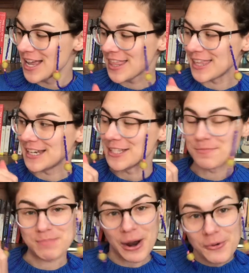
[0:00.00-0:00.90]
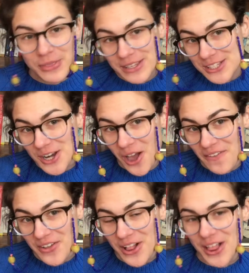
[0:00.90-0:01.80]
that is about this
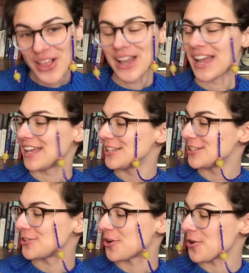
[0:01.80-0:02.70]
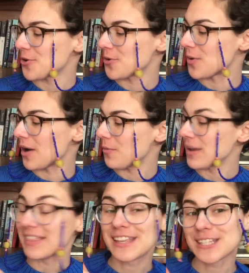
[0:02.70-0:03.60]
novel and so we
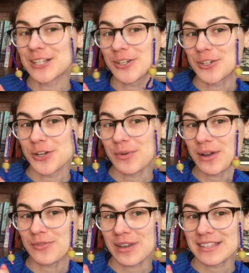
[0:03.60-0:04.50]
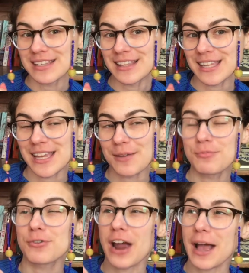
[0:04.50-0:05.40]
listened to it recently
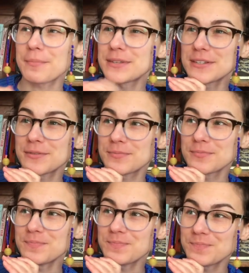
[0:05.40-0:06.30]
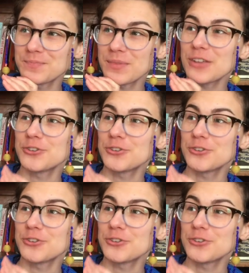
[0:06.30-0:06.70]
perhaps Mm,